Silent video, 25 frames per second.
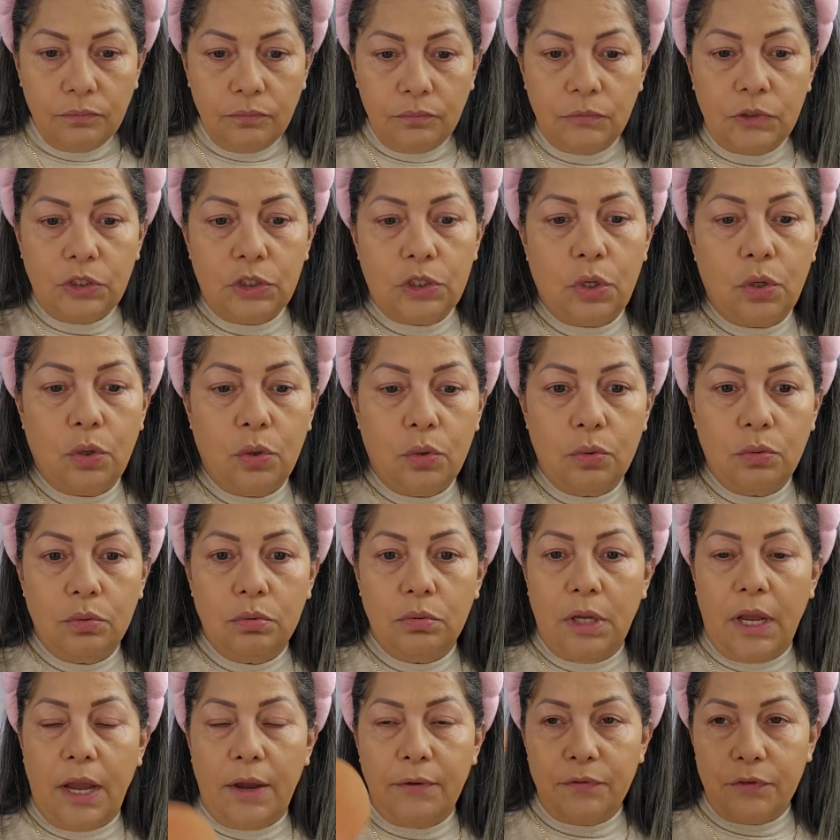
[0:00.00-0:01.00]
So
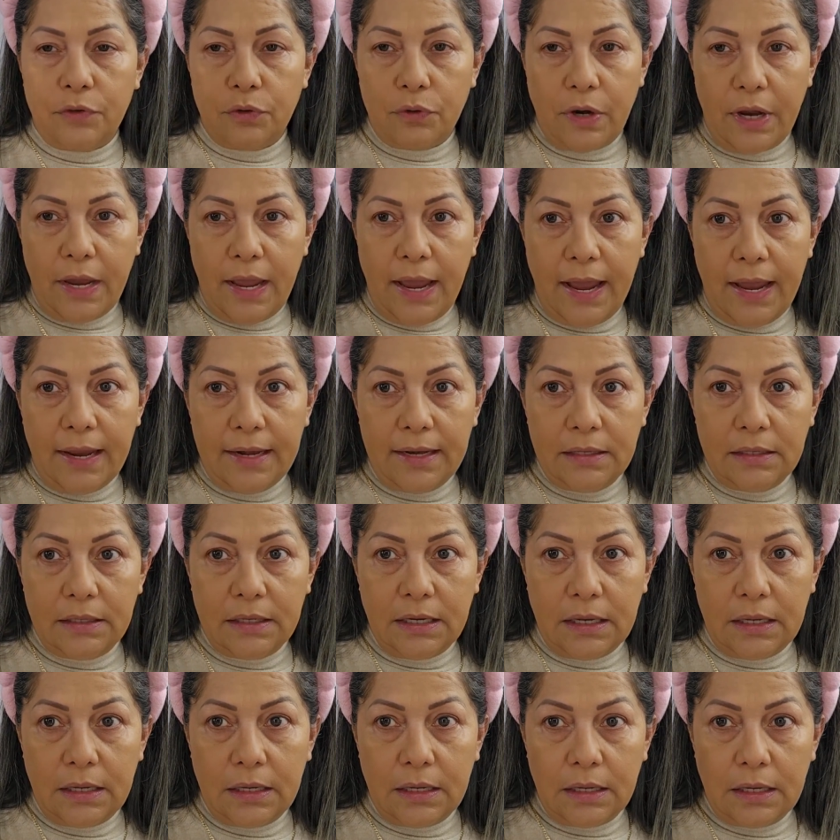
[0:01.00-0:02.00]
after I had it
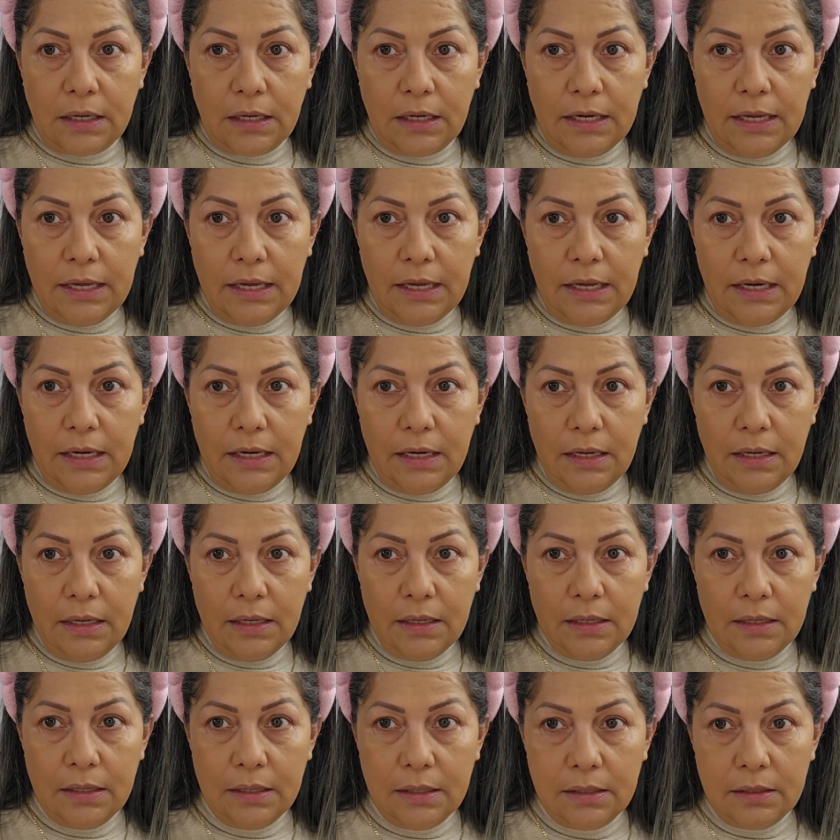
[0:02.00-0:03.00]
clean,
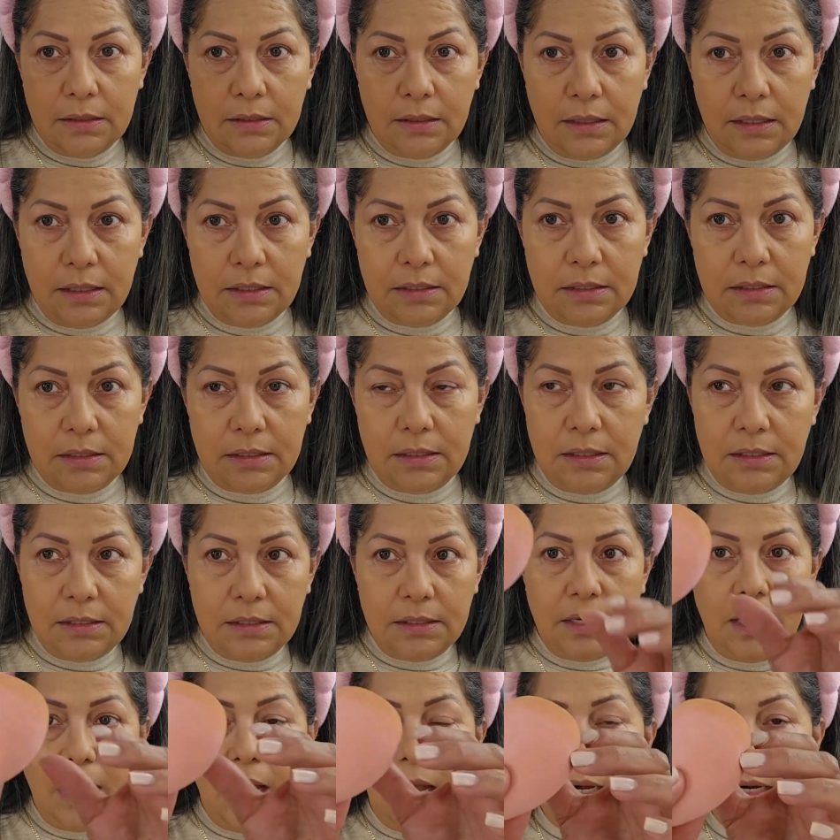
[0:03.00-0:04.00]
this
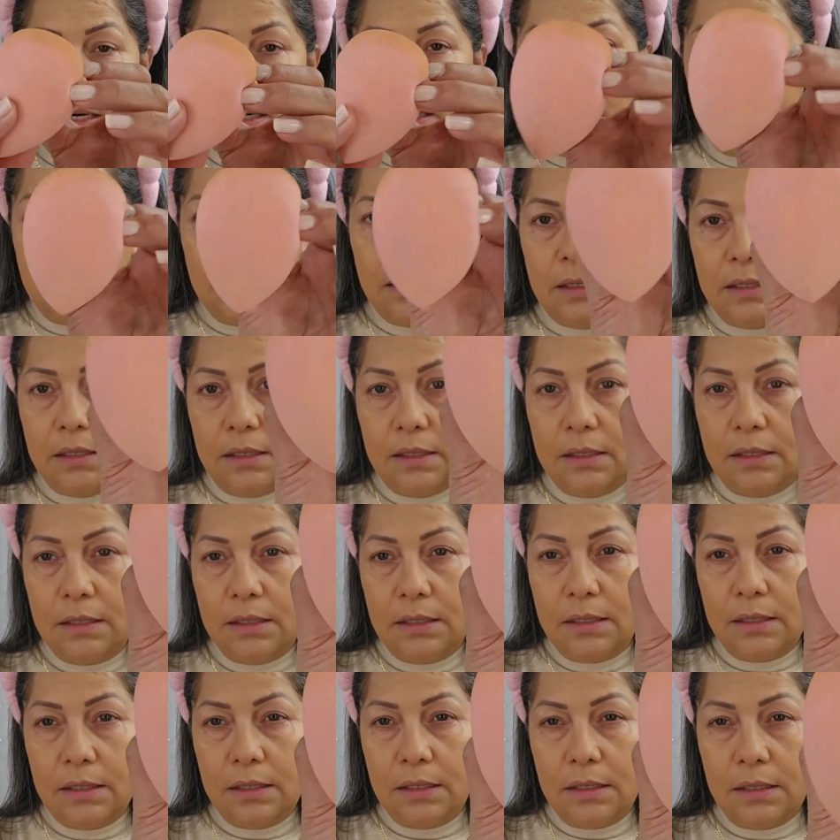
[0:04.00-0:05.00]
color
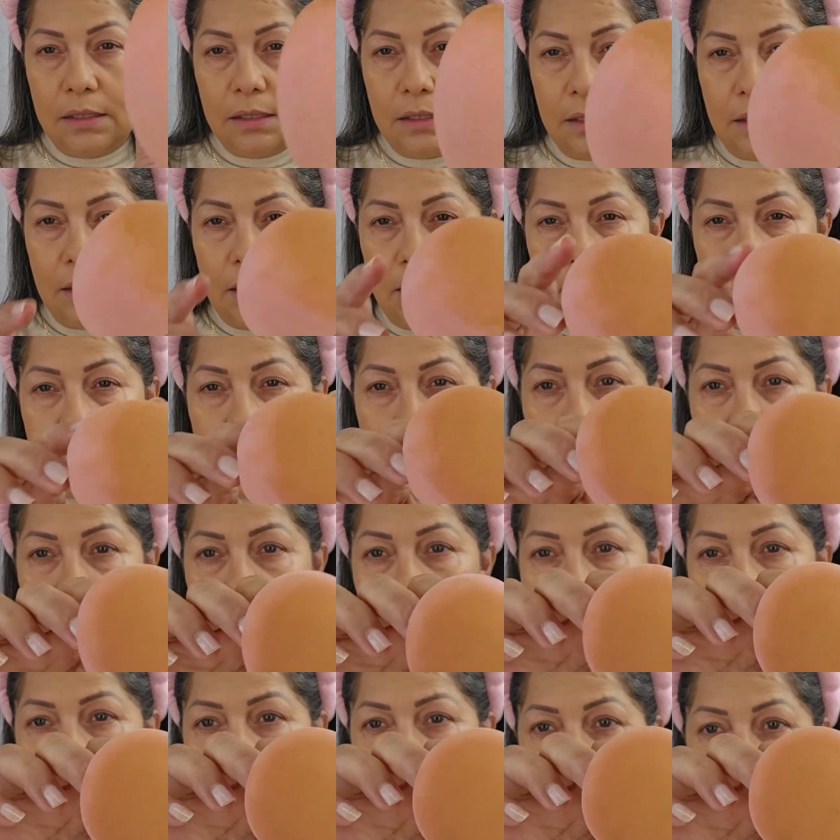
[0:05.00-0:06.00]
now
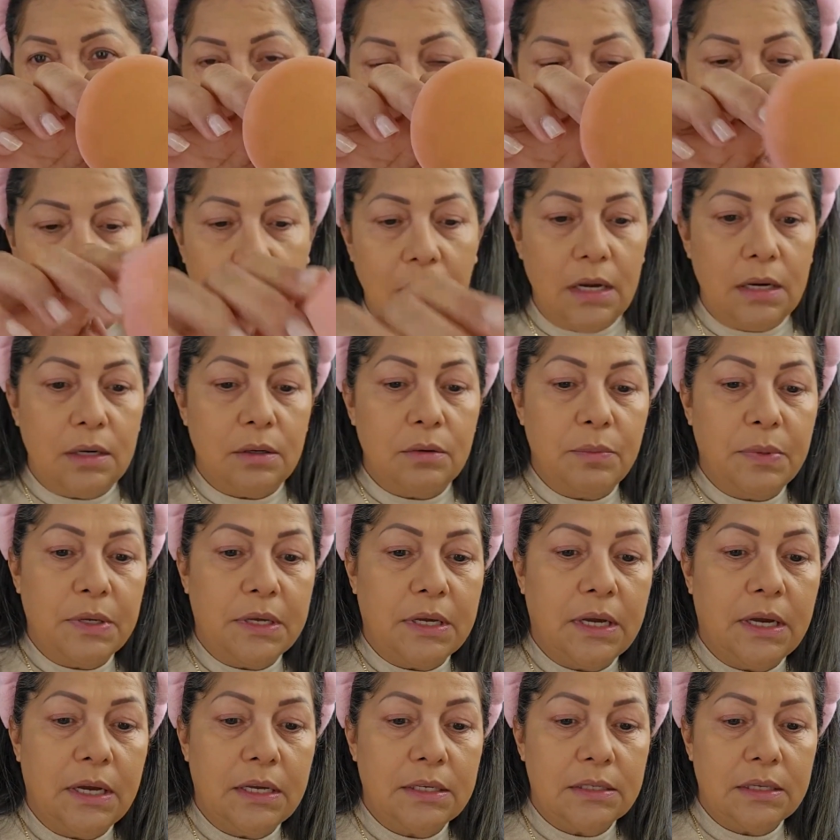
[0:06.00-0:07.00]
is this color
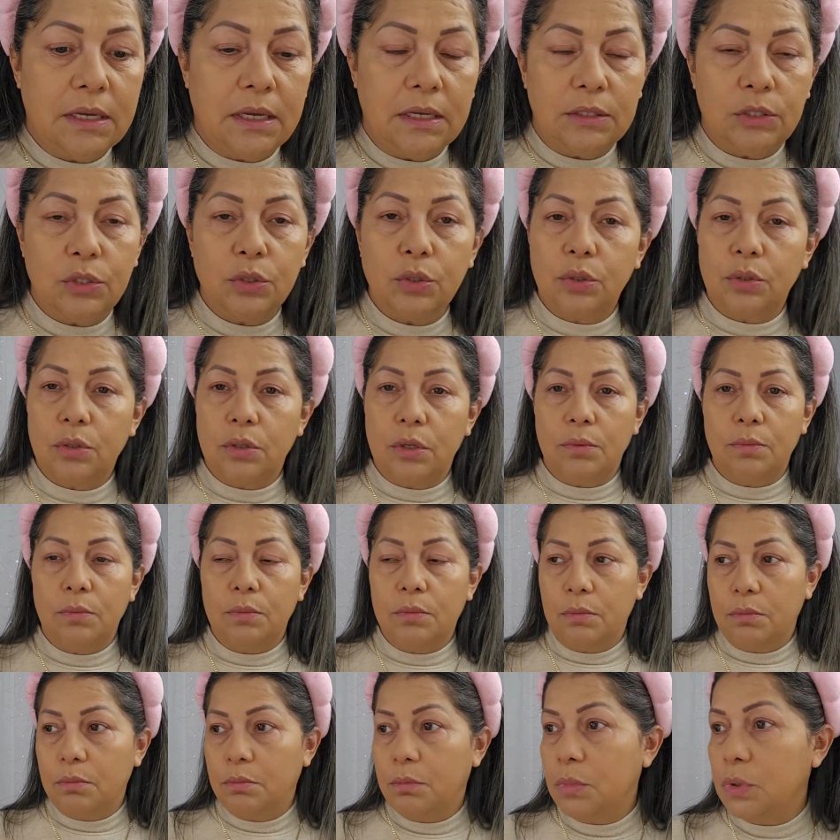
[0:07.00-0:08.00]
because I took
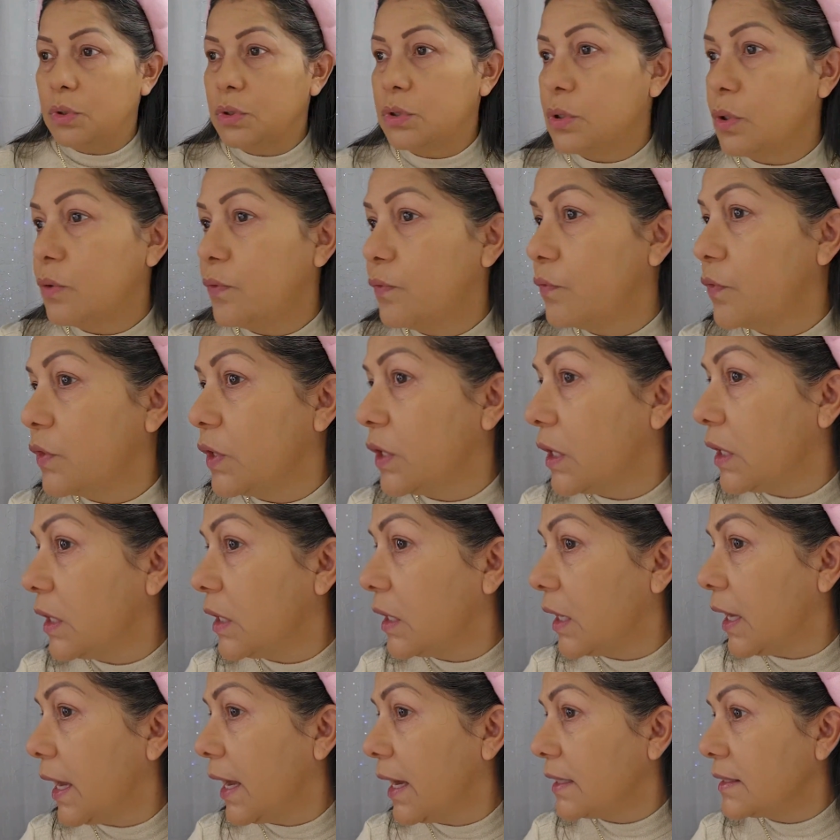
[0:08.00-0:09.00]
most of
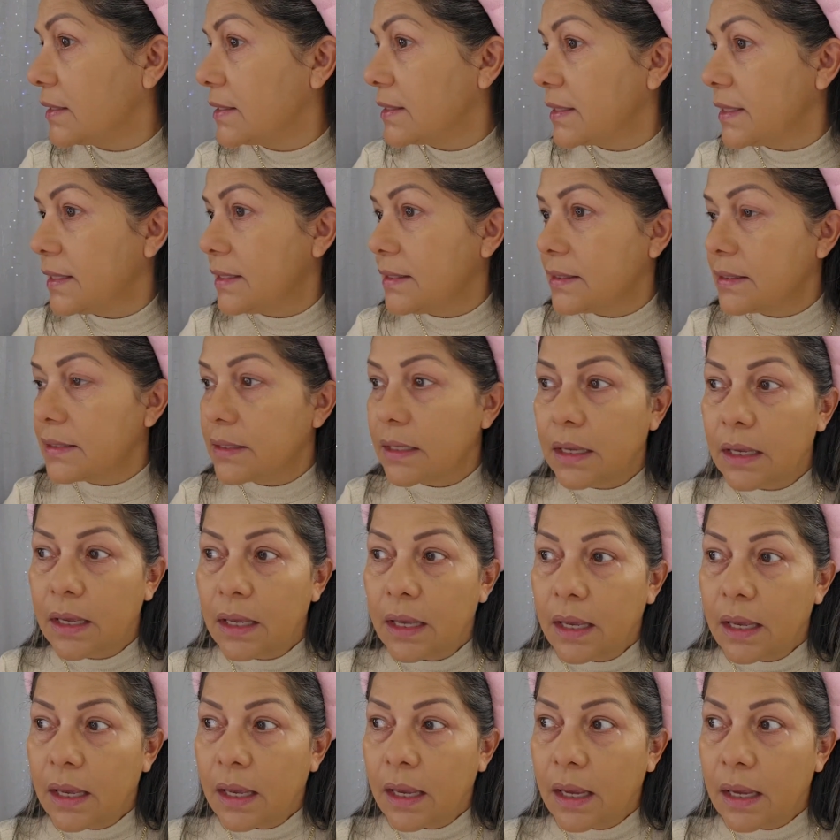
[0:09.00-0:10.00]
the excess,
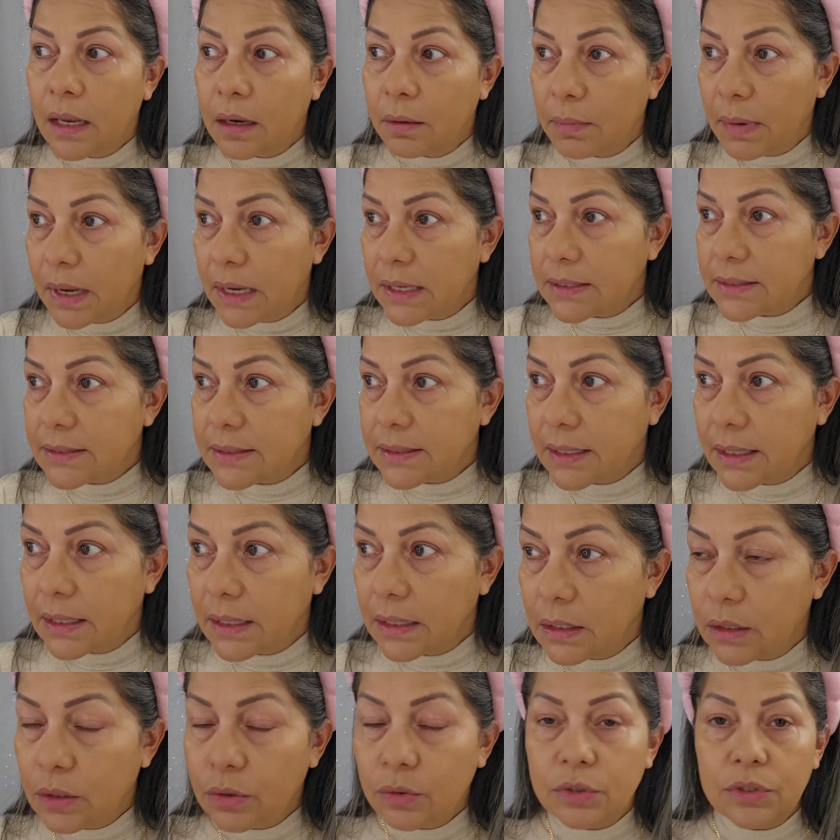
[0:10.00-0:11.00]
and my
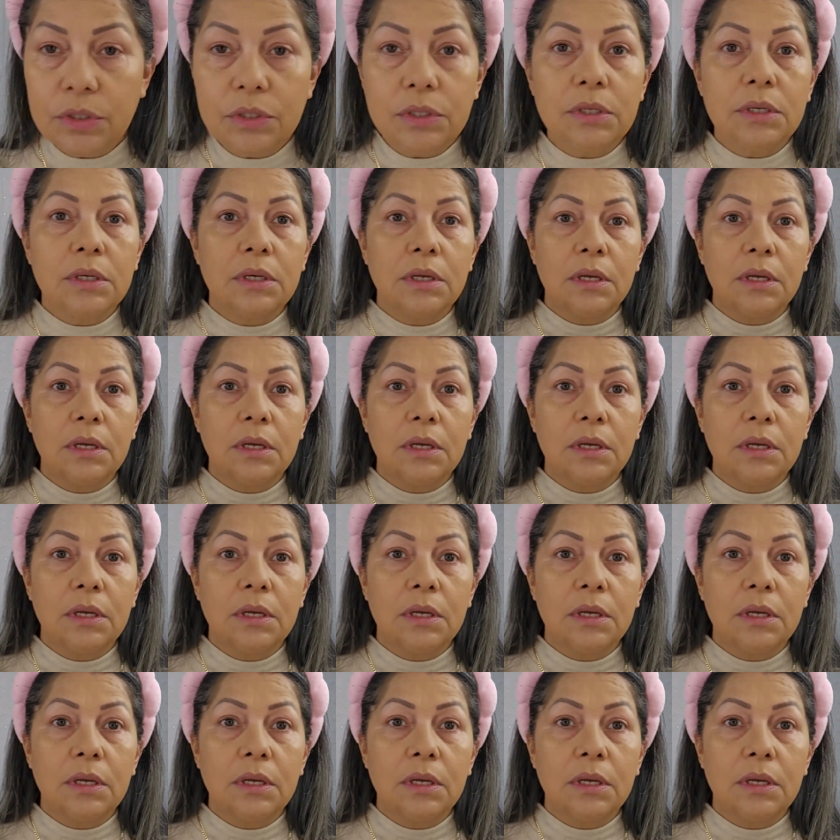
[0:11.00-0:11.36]
skin looks